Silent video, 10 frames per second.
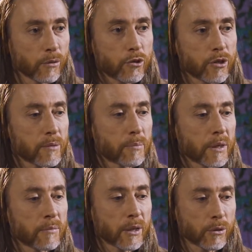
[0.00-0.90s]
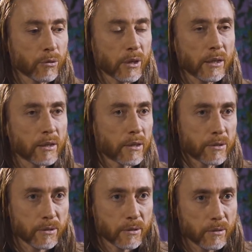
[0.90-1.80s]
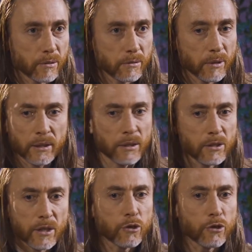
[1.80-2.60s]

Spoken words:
We need to learn to accept things as they are.